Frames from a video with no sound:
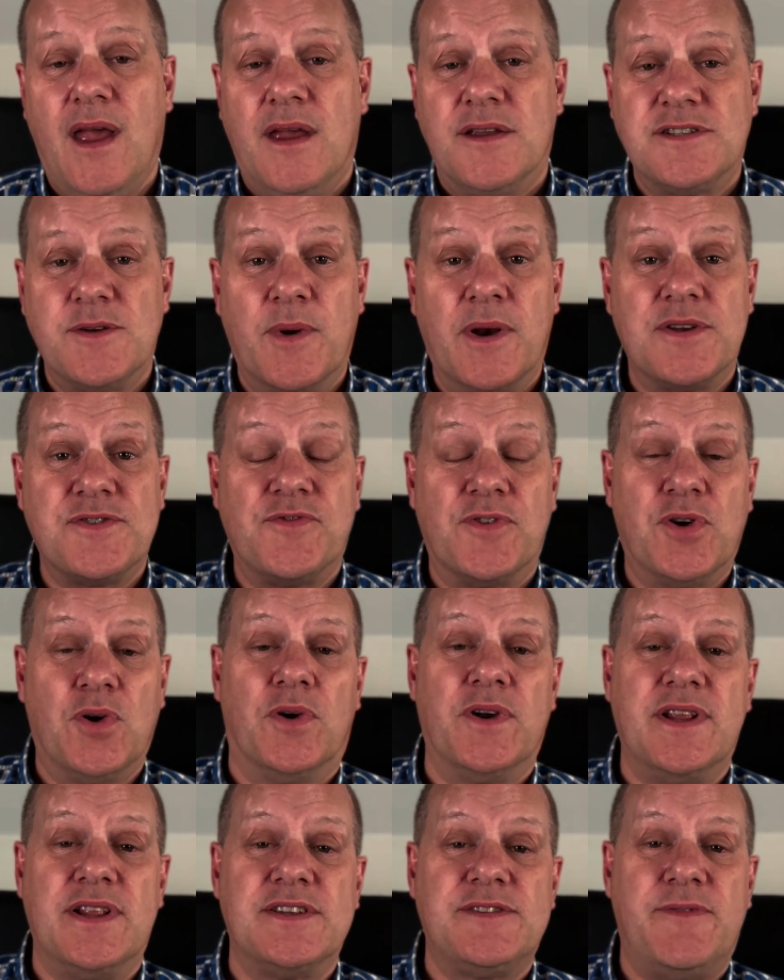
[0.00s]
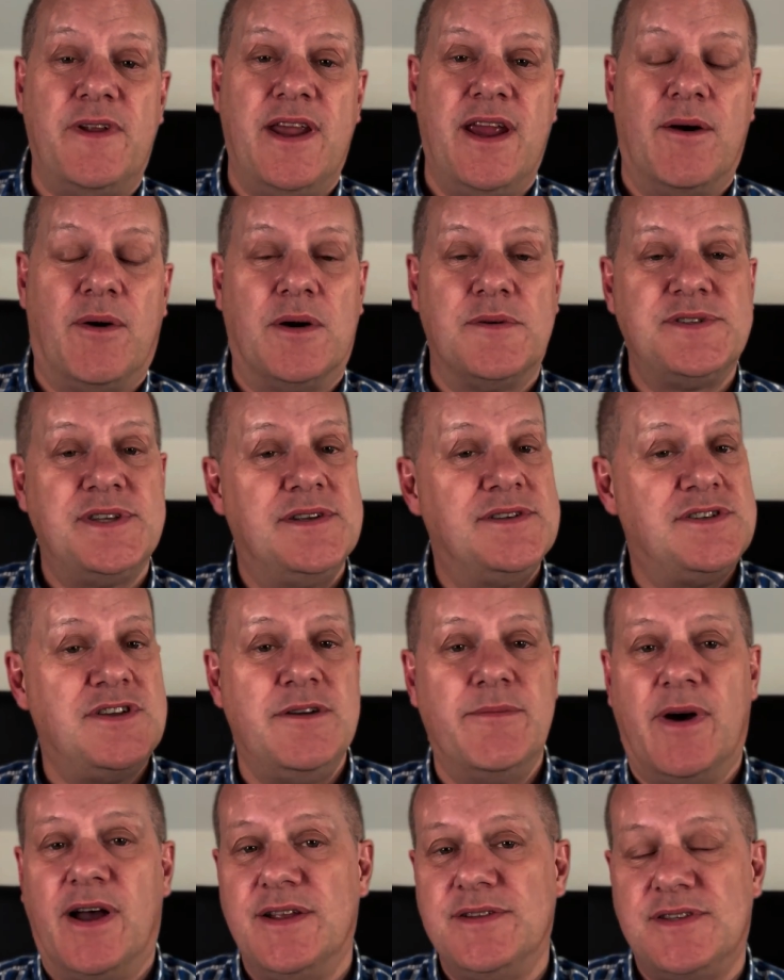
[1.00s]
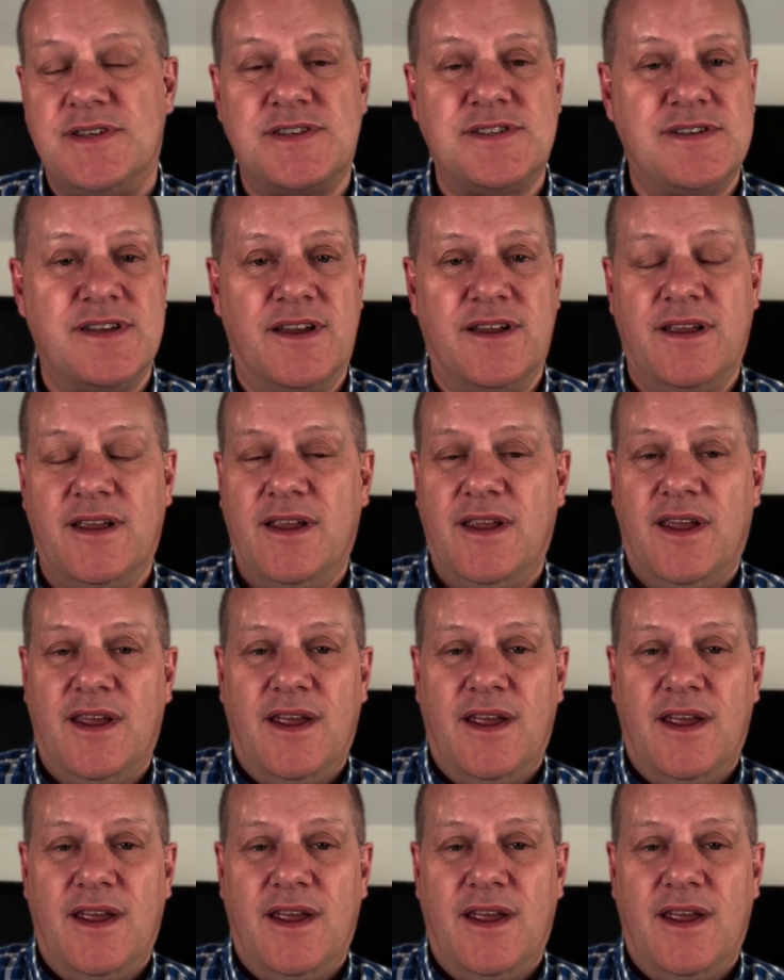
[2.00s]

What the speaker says: So when I was recording this video, I was in two minds as to